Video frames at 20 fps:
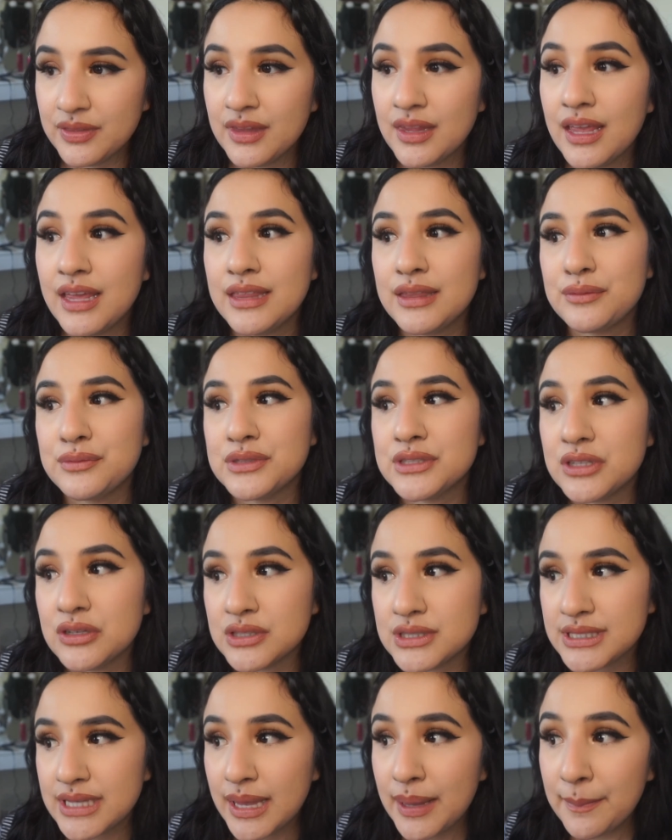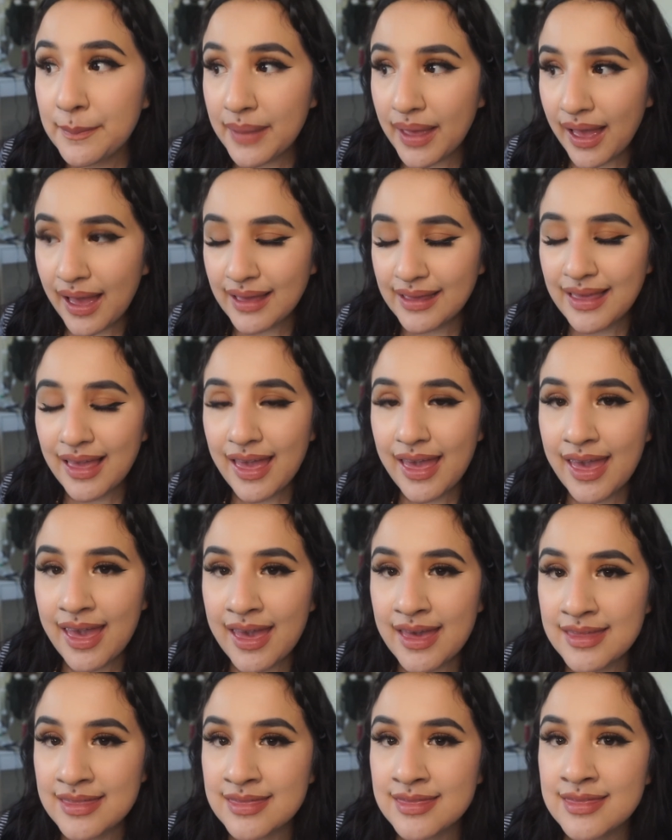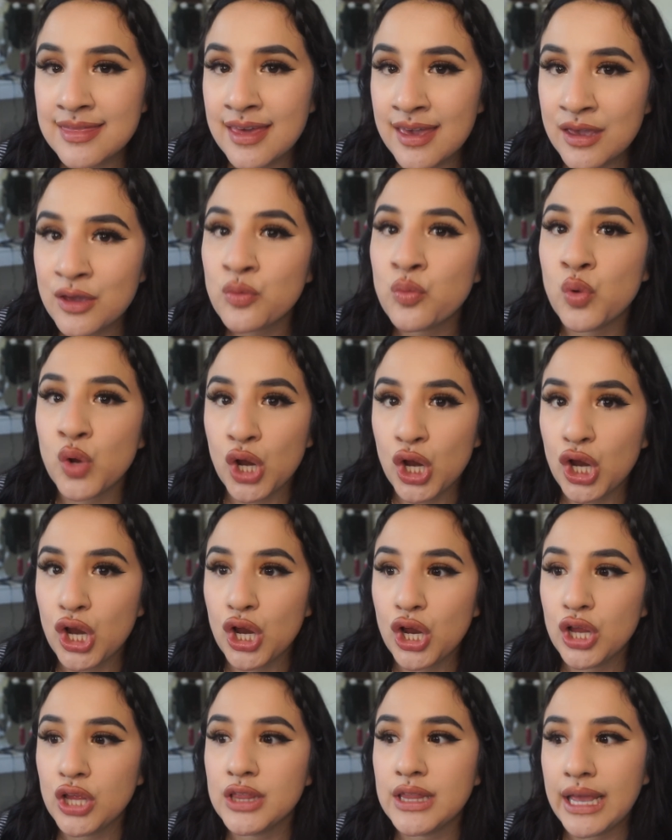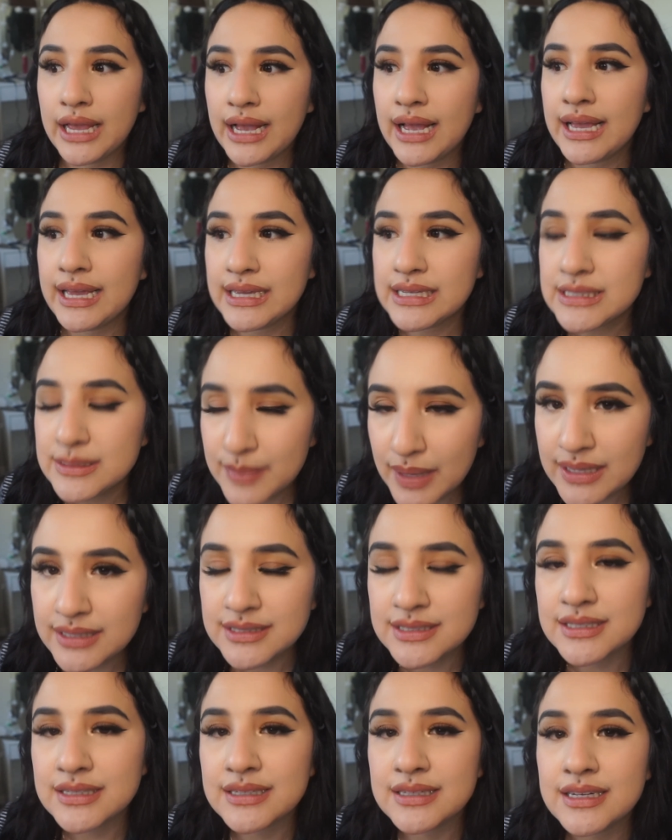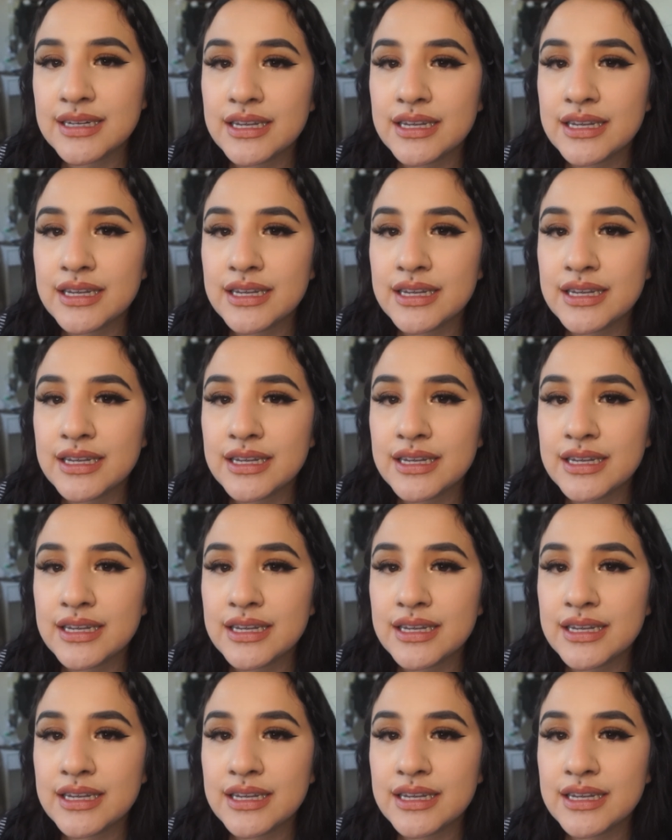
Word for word: And the results came back and they were, like I expected,